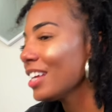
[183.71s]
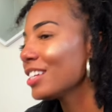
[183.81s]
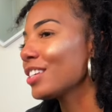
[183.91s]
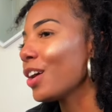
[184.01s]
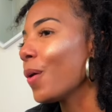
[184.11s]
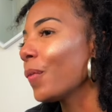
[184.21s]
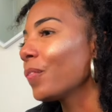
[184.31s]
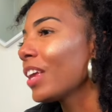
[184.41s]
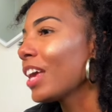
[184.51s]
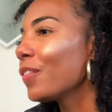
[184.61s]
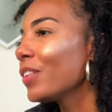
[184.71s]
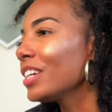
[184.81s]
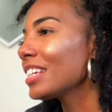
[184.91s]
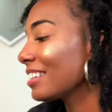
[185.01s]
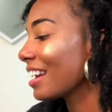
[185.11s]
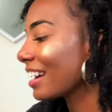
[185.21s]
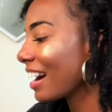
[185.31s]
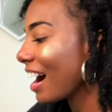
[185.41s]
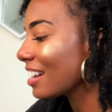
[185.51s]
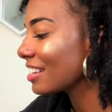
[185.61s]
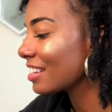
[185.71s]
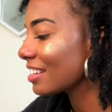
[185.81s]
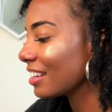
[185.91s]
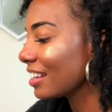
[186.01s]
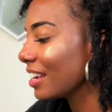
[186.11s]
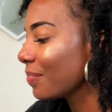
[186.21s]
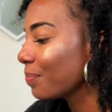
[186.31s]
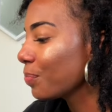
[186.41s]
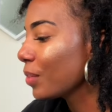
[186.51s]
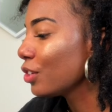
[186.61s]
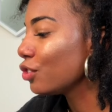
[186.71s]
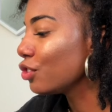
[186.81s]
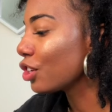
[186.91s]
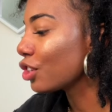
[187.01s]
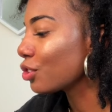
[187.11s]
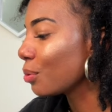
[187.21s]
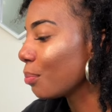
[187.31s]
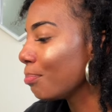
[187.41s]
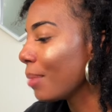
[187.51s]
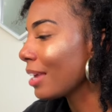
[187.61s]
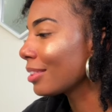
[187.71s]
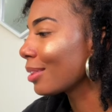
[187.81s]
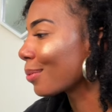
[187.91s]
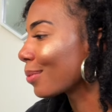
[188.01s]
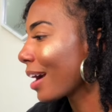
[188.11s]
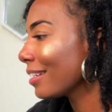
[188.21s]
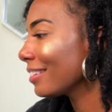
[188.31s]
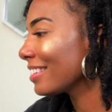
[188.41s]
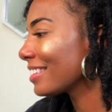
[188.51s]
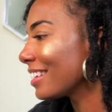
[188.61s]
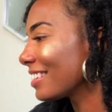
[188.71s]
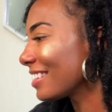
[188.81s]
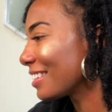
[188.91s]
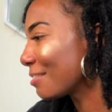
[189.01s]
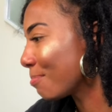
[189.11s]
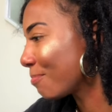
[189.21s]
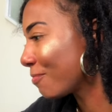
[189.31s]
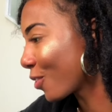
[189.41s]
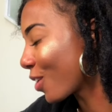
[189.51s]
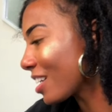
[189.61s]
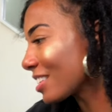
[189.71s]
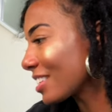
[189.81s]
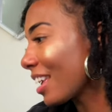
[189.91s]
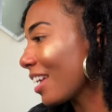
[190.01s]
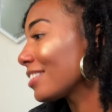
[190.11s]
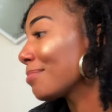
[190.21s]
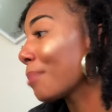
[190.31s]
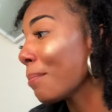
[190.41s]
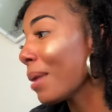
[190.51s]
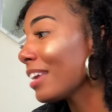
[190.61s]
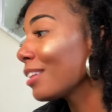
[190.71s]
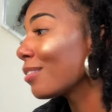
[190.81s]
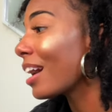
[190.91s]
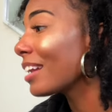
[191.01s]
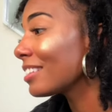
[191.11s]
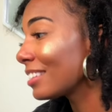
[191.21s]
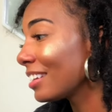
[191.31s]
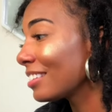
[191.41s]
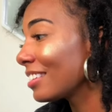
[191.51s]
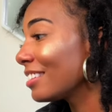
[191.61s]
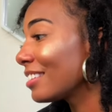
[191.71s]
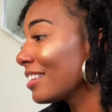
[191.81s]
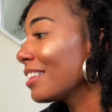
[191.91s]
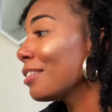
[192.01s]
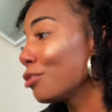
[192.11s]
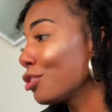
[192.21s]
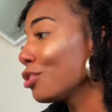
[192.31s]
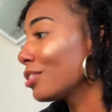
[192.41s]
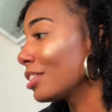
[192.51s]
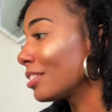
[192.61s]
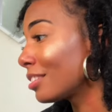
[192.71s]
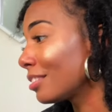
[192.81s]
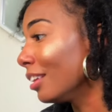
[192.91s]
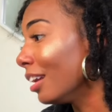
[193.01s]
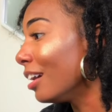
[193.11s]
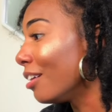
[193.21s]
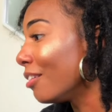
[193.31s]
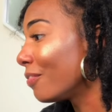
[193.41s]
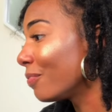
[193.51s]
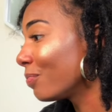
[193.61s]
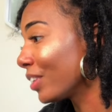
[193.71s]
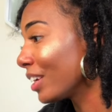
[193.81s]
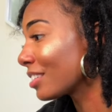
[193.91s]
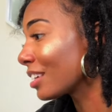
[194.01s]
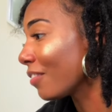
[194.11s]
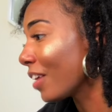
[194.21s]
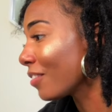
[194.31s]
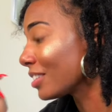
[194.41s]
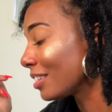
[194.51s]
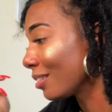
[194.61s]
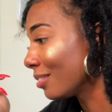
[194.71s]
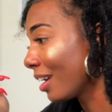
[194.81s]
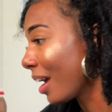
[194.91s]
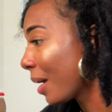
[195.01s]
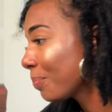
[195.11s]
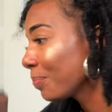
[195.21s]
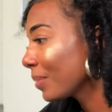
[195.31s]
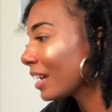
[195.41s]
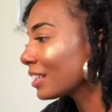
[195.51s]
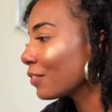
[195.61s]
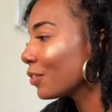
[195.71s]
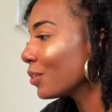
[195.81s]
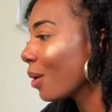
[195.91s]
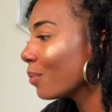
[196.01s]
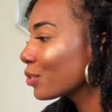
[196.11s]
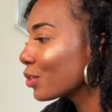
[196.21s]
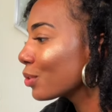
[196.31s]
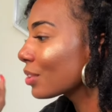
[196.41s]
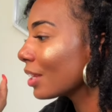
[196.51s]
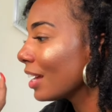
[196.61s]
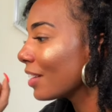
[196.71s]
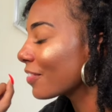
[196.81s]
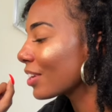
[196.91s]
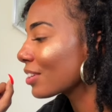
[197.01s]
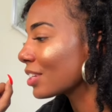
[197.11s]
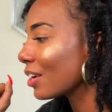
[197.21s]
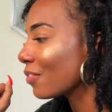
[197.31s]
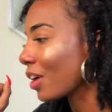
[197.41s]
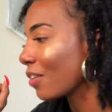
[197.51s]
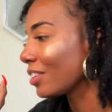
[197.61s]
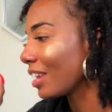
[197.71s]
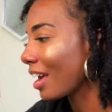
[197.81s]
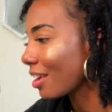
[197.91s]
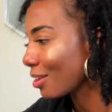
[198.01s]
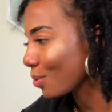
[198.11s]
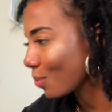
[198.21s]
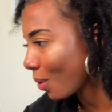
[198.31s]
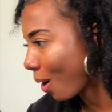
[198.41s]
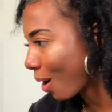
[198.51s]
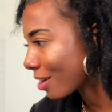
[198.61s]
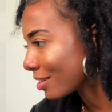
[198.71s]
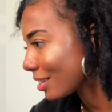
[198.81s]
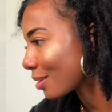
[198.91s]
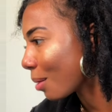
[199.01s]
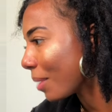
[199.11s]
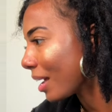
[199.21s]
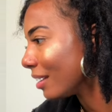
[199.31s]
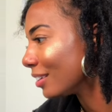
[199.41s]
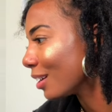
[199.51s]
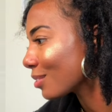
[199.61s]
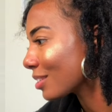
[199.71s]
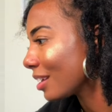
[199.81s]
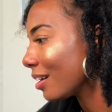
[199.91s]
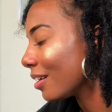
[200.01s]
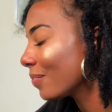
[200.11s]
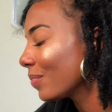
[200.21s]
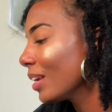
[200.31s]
So if we just consciously just make the right decisions for ourselves. By making the right decisions, you choosing love for yourself every single day. Because if you don't choose love for yourself every day, you are disobeying yourself.